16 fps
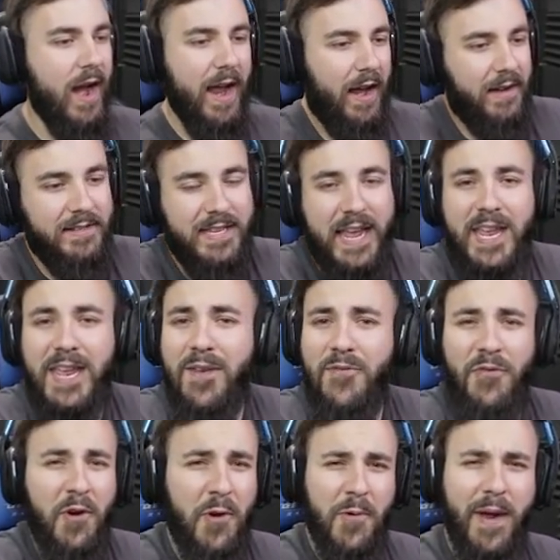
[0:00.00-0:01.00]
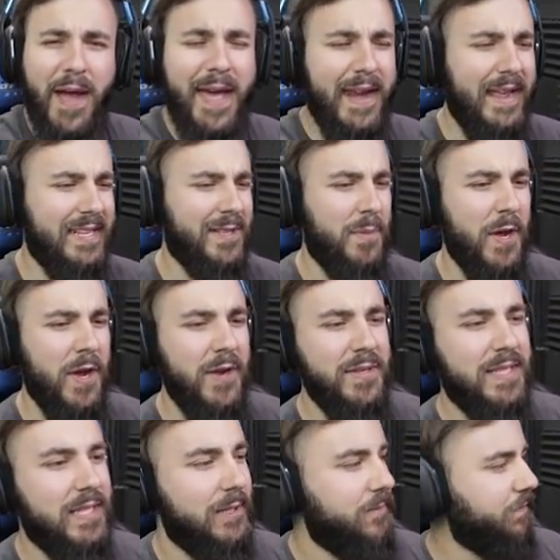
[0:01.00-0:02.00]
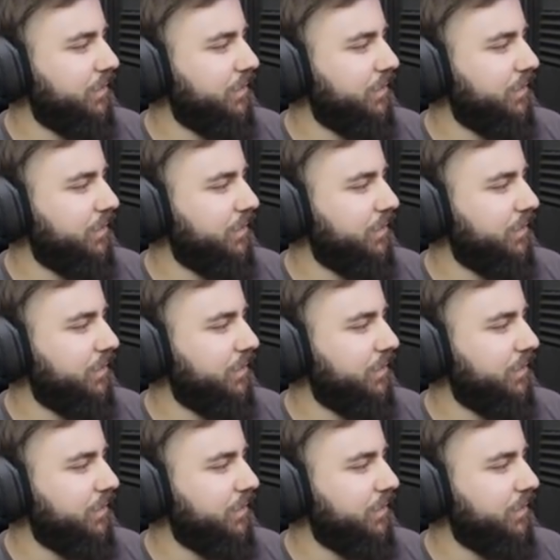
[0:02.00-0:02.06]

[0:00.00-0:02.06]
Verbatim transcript: and take him for a ride, I suppose.